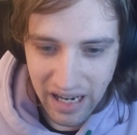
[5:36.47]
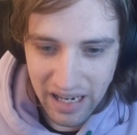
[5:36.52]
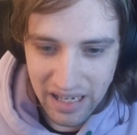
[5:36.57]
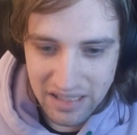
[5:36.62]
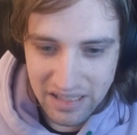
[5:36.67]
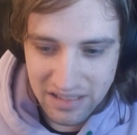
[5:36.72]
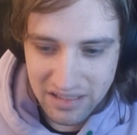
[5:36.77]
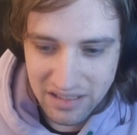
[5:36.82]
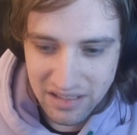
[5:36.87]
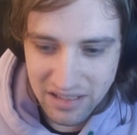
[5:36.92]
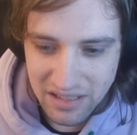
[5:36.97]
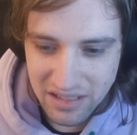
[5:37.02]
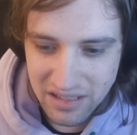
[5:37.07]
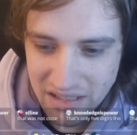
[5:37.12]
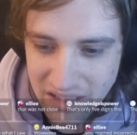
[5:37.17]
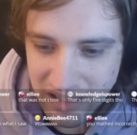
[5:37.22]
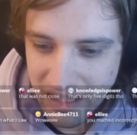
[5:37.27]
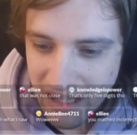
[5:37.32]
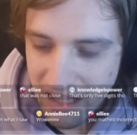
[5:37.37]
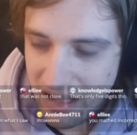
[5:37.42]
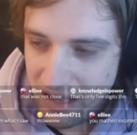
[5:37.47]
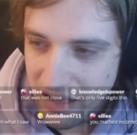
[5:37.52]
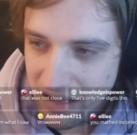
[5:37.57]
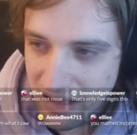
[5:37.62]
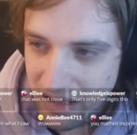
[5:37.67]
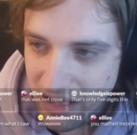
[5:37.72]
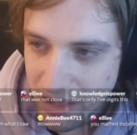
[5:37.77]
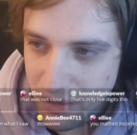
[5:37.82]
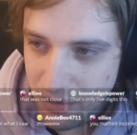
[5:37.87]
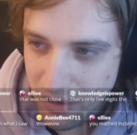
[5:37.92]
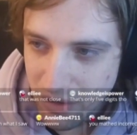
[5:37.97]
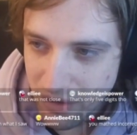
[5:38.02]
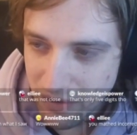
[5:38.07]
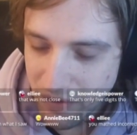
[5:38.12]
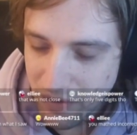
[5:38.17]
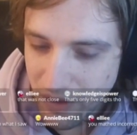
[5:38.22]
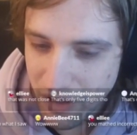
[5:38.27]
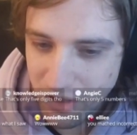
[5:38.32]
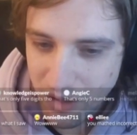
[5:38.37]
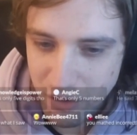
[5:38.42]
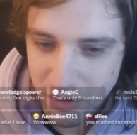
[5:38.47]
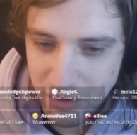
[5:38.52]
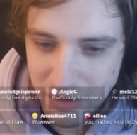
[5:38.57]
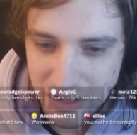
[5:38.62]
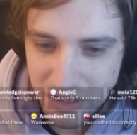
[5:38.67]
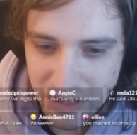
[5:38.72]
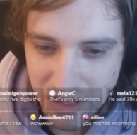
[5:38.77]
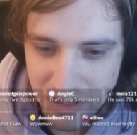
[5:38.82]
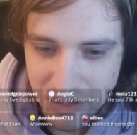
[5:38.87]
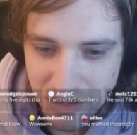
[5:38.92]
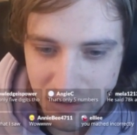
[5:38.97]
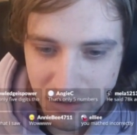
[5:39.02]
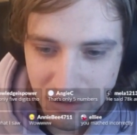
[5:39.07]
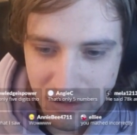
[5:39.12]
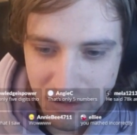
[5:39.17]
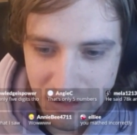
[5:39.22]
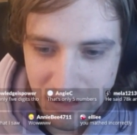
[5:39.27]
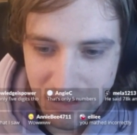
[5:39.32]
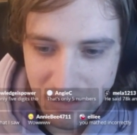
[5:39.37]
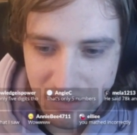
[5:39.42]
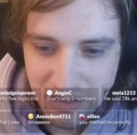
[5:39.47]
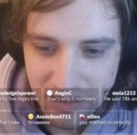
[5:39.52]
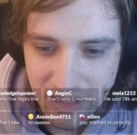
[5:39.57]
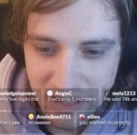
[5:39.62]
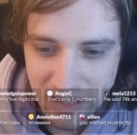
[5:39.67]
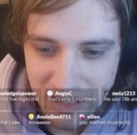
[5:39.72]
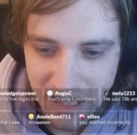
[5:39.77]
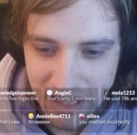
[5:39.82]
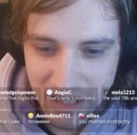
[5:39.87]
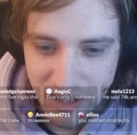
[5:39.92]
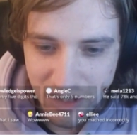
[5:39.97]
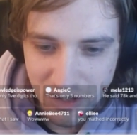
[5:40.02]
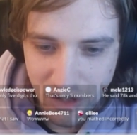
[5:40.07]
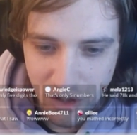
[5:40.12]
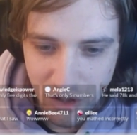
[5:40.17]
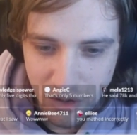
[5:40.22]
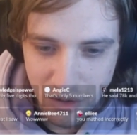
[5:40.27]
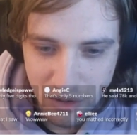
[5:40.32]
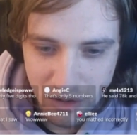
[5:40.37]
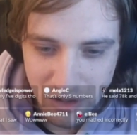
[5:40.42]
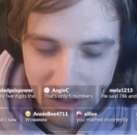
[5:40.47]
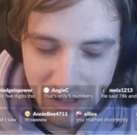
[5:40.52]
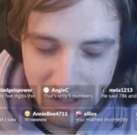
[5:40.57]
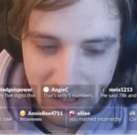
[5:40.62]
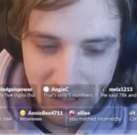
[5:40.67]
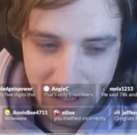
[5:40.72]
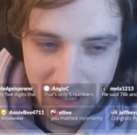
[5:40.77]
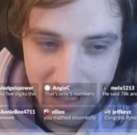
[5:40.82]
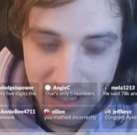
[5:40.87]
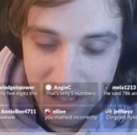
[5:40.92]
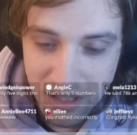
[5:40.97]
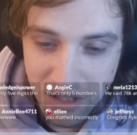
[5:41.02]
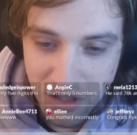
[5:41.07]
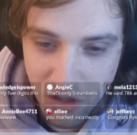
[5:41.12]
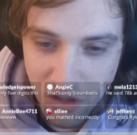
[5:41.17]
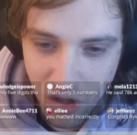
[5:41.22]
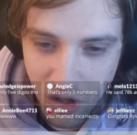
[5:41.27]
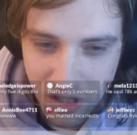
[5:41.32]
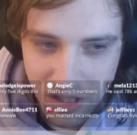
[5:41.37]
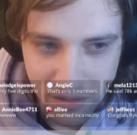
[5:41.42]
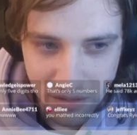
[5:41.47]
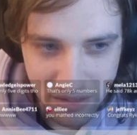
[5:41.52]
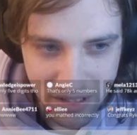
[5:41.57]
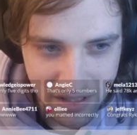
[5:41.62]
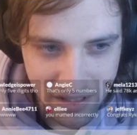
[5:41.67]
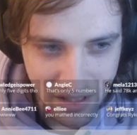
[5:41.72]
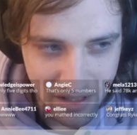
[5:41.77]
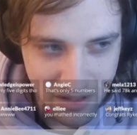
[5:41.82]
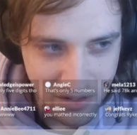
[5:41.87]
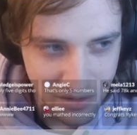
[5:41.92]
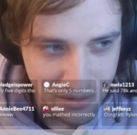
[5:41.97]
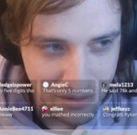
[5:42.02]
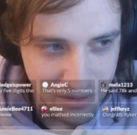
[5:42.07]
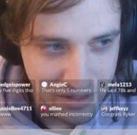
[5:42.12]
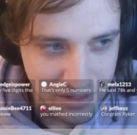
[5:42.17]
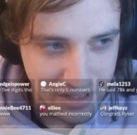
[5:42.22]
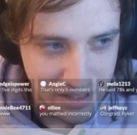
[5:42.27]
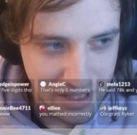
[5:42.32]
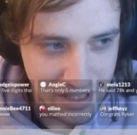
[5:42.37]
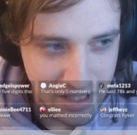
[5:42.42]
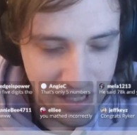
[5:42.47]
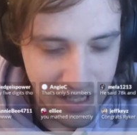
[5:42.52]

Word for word: And this was the first show which was scheduled. The next show is not going to be scheduled.